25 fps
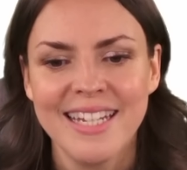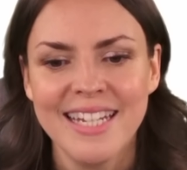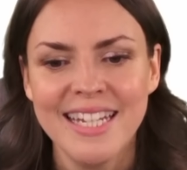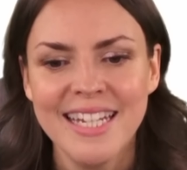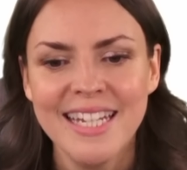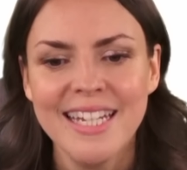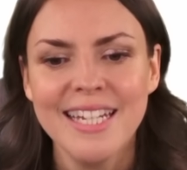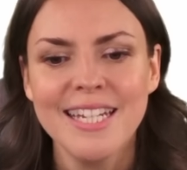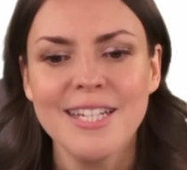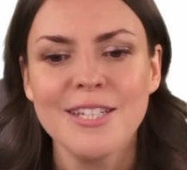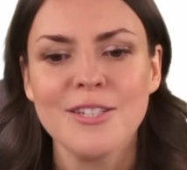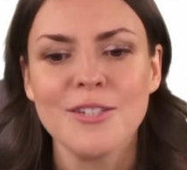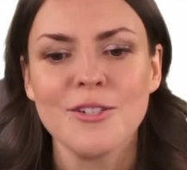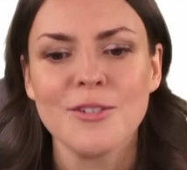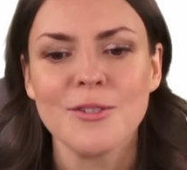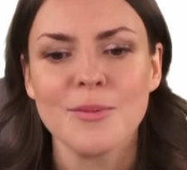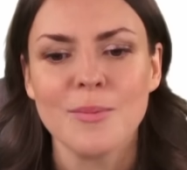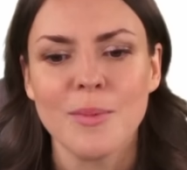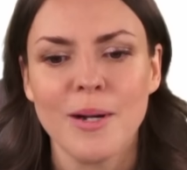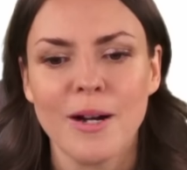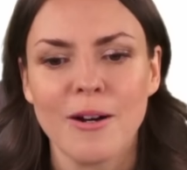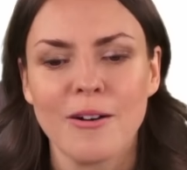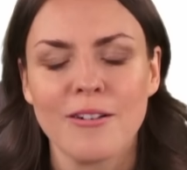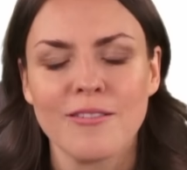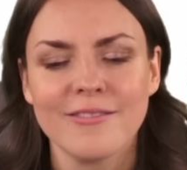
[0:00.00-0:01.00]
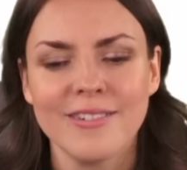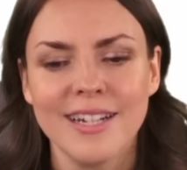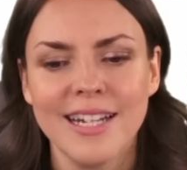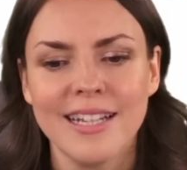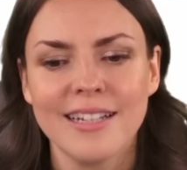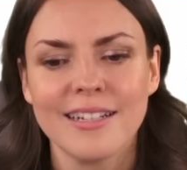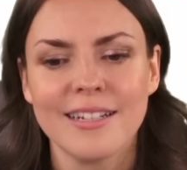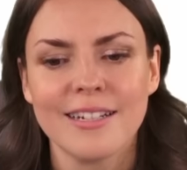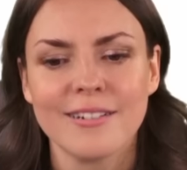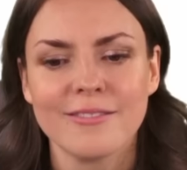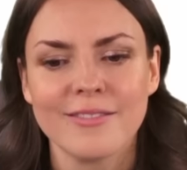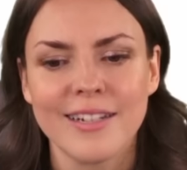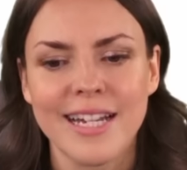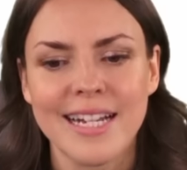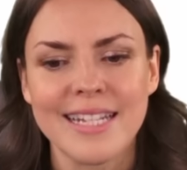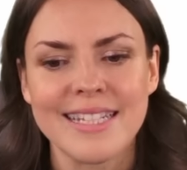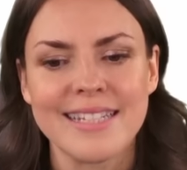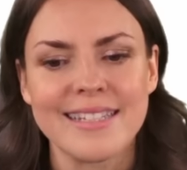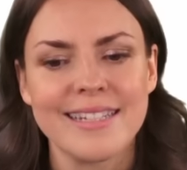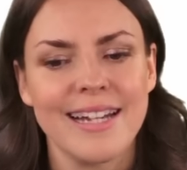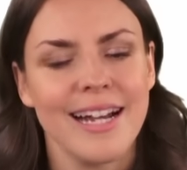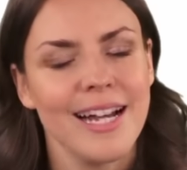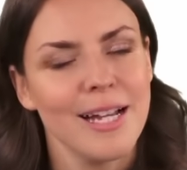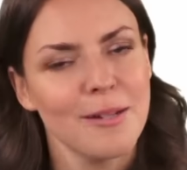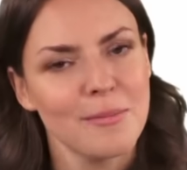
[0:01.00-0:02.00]
E to the power of ln of
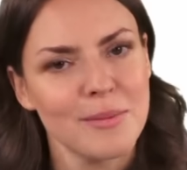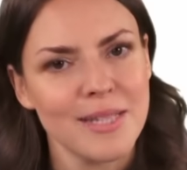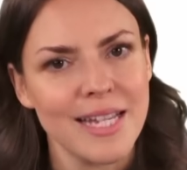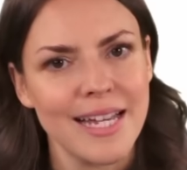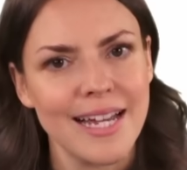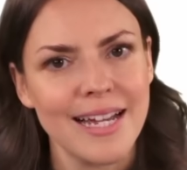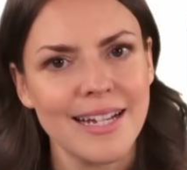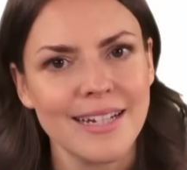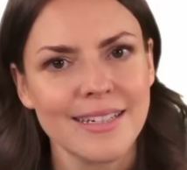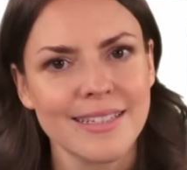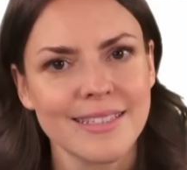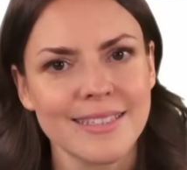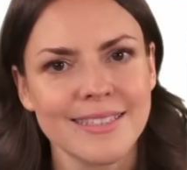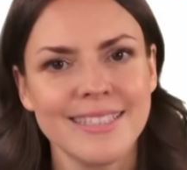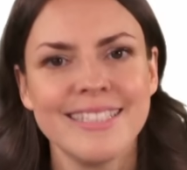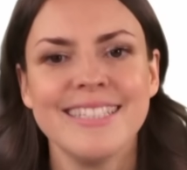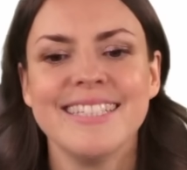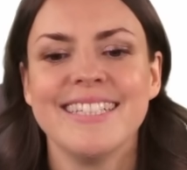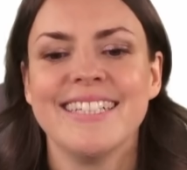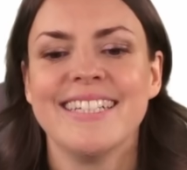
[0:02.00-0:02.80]
x times x.